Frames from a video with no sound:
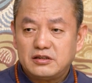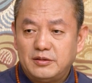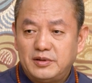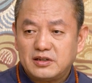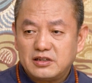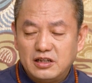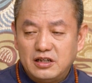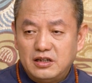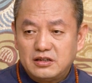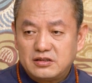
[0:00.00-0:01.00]
The
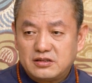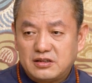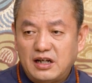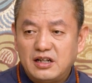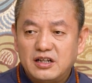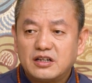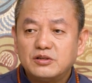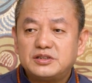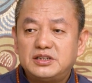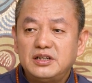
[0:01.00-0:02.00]
negative energy can
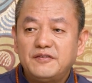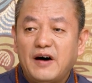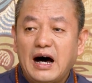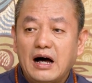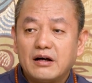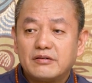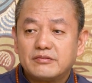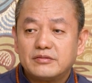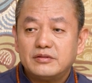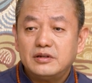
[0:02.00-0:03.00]
stimulate more
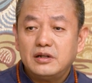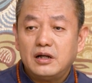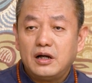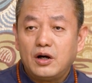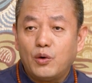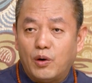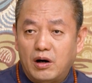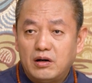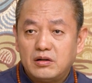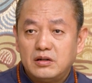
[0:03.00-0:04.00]
positive energy from
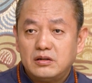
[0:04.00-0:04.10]
me.